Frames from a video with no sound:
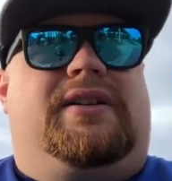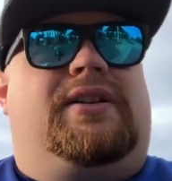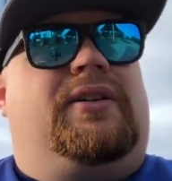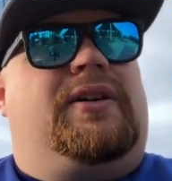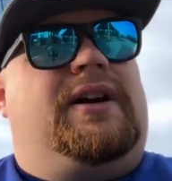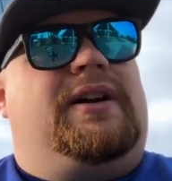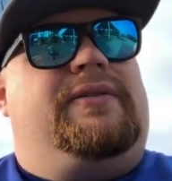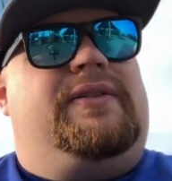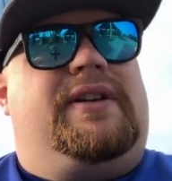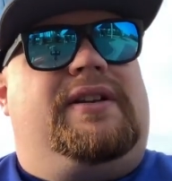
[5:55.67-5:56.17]
You
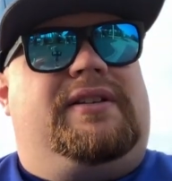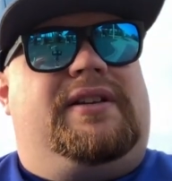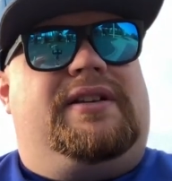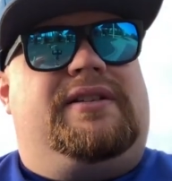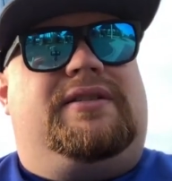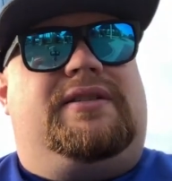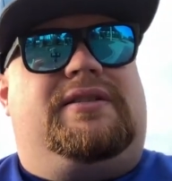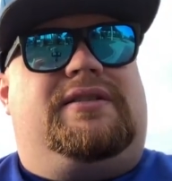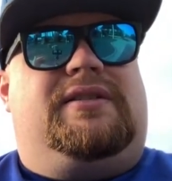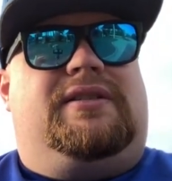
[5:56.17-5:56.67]
don't have any
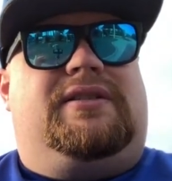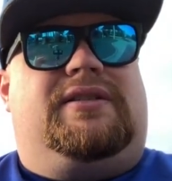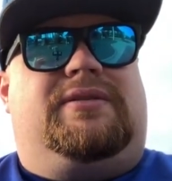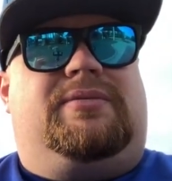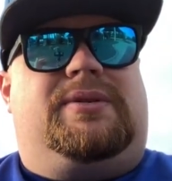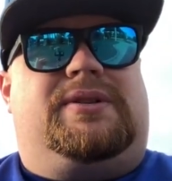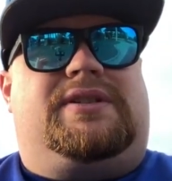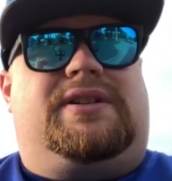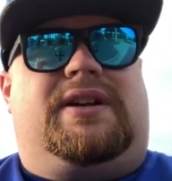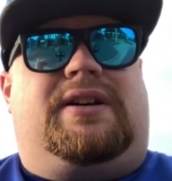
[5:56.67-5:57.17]
lenses you can
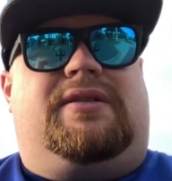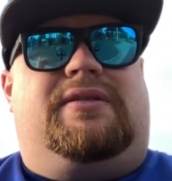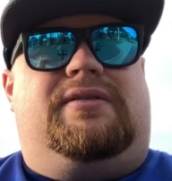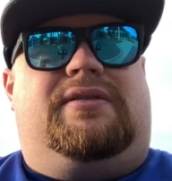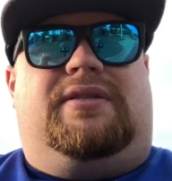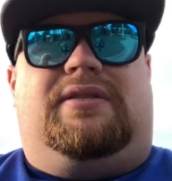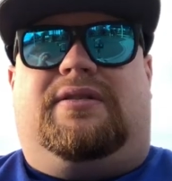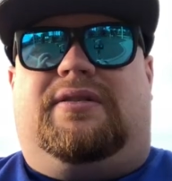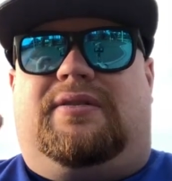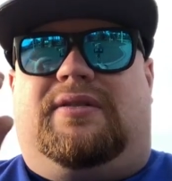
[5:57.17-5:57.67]
switch out,
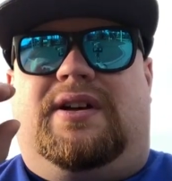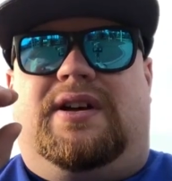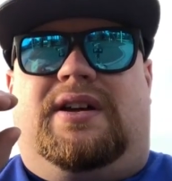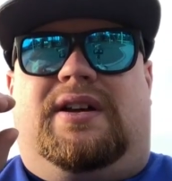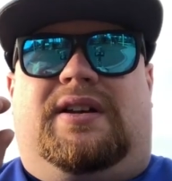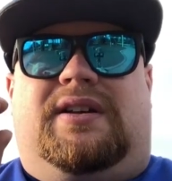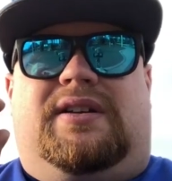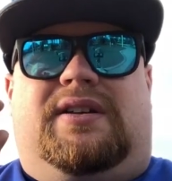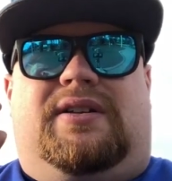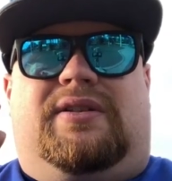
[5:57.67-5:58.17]
so,
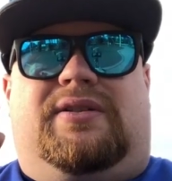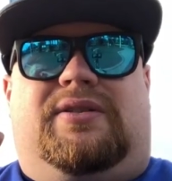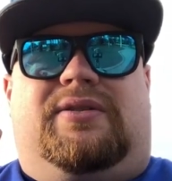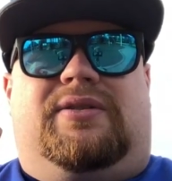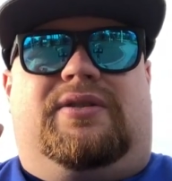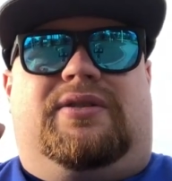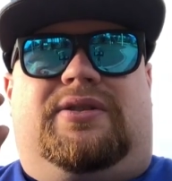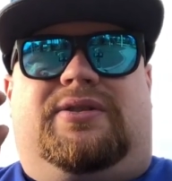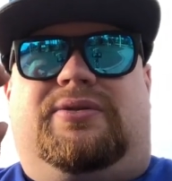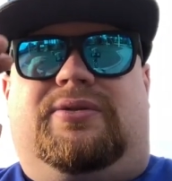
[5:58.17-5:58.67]
you know,
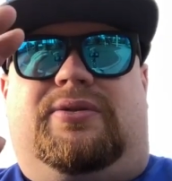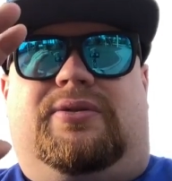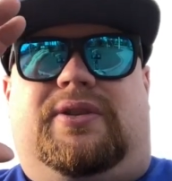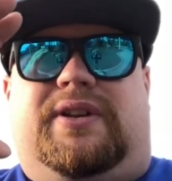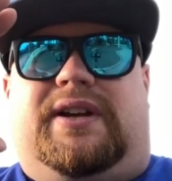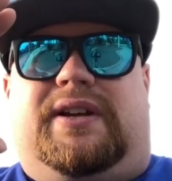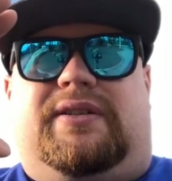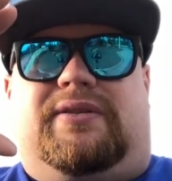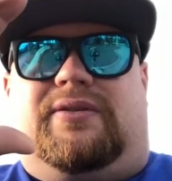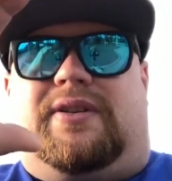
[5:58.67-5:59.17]
doing this cool,
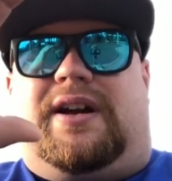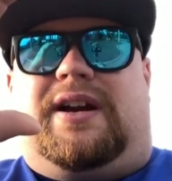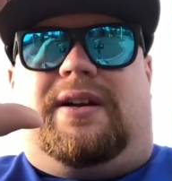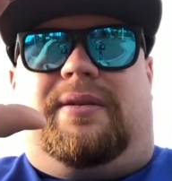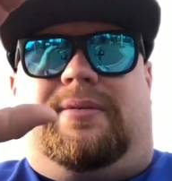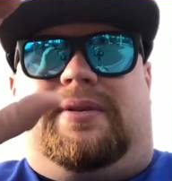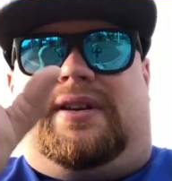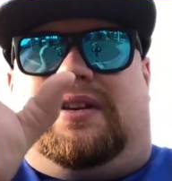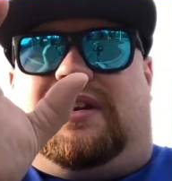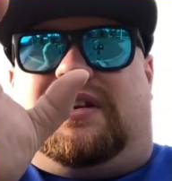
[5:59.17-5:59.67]
like,
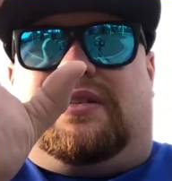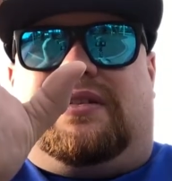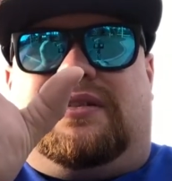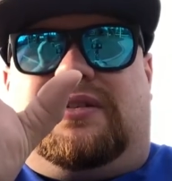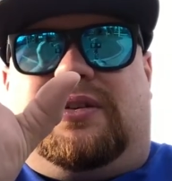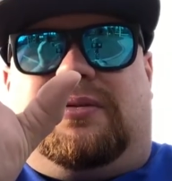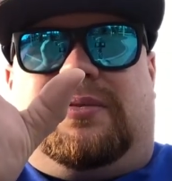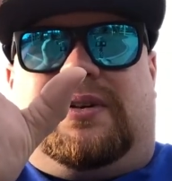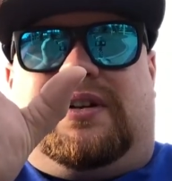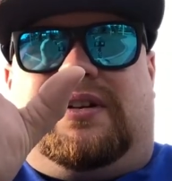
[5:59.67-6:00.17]
grab and, like,
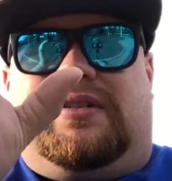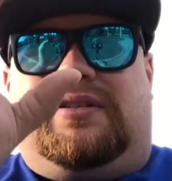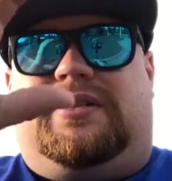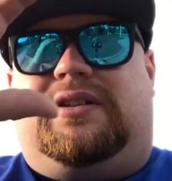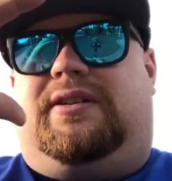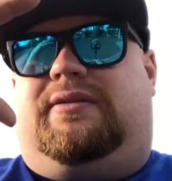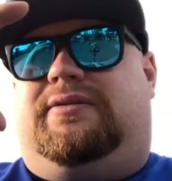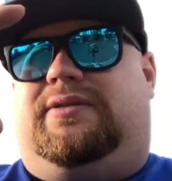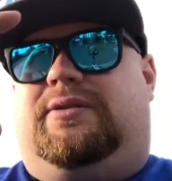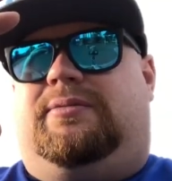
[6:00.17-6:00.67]
zoom into
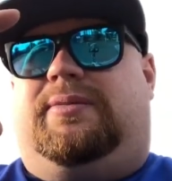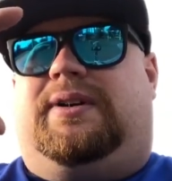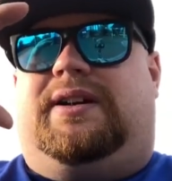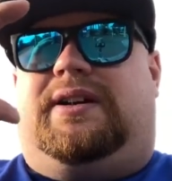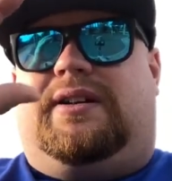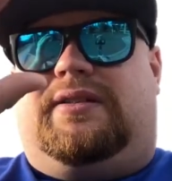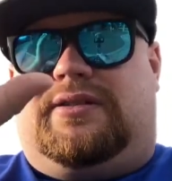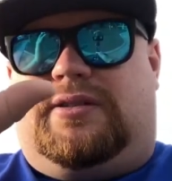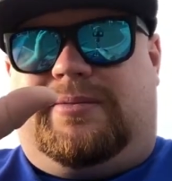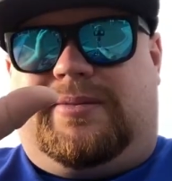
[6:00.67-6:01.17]
yourself, zoom
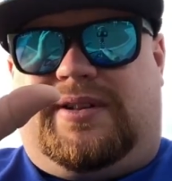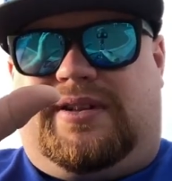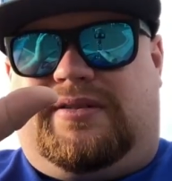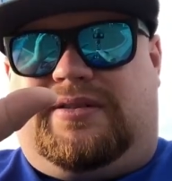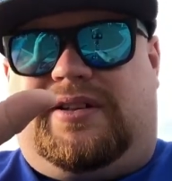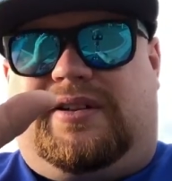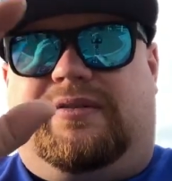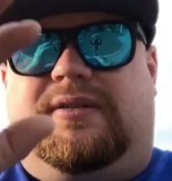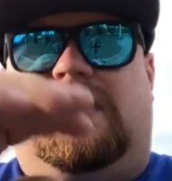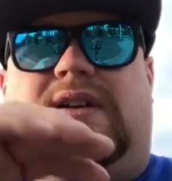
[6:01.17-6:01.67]
back out, zoom into
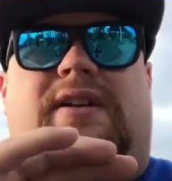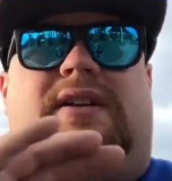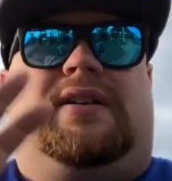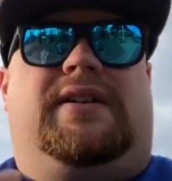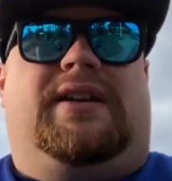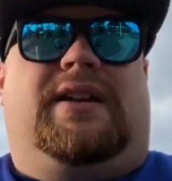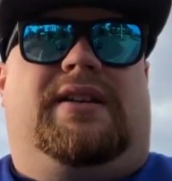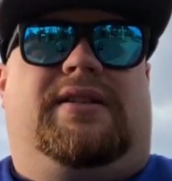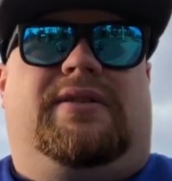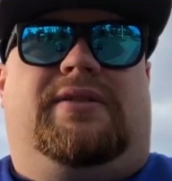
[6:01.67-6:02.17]
yourself,
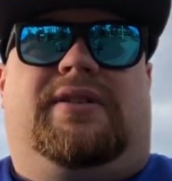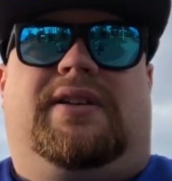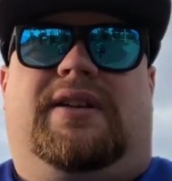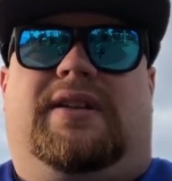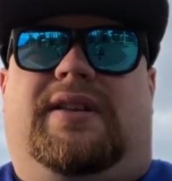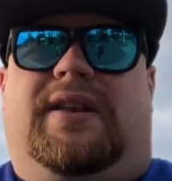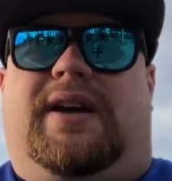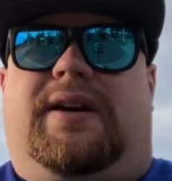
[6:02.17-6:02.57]
can't do any of